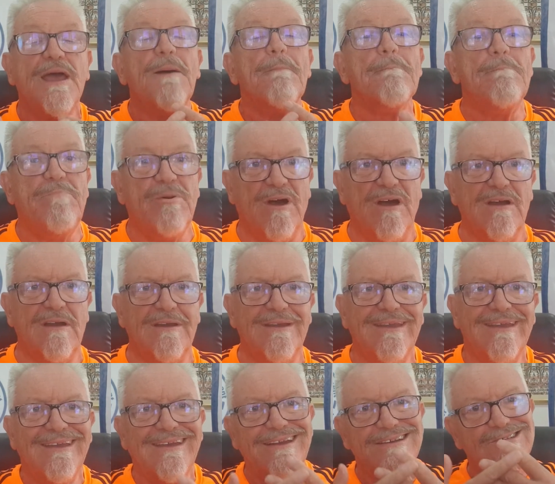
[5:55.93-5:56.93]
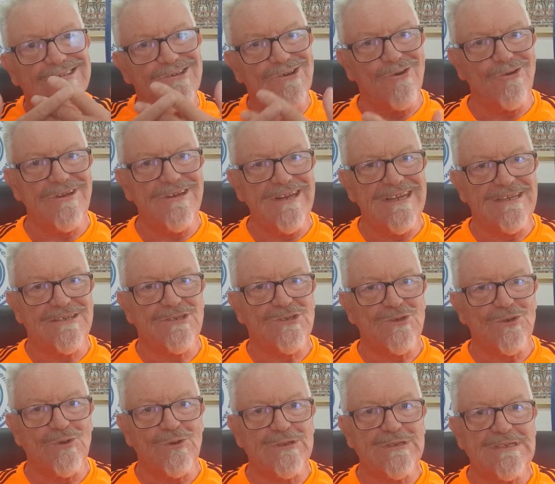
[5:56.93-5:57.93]
but it's not an
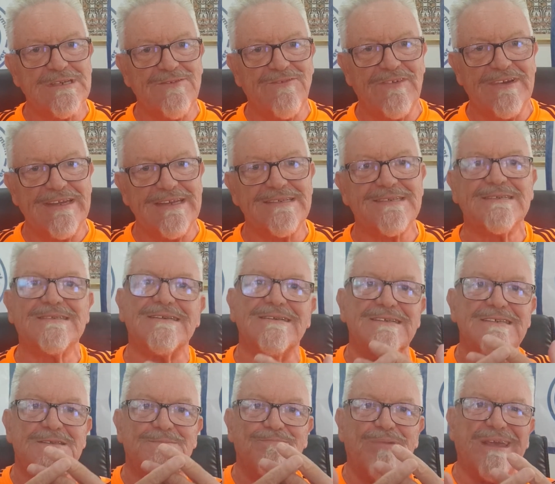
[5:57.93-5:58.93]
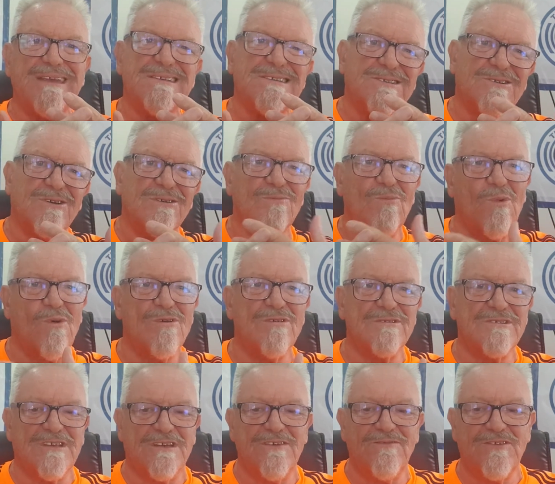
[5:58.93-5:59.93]
exhaustive list and it's based on
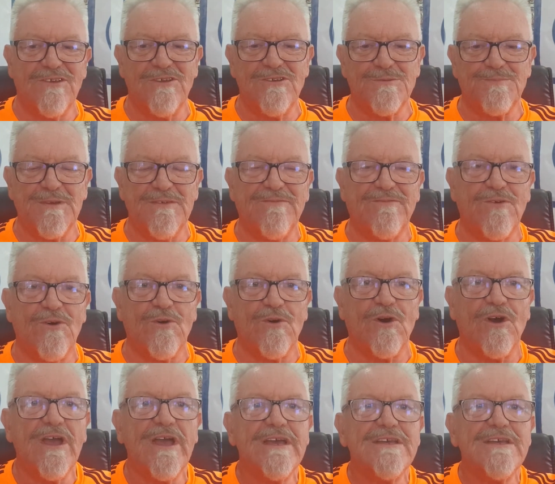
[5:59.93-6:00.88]
ones I've used before.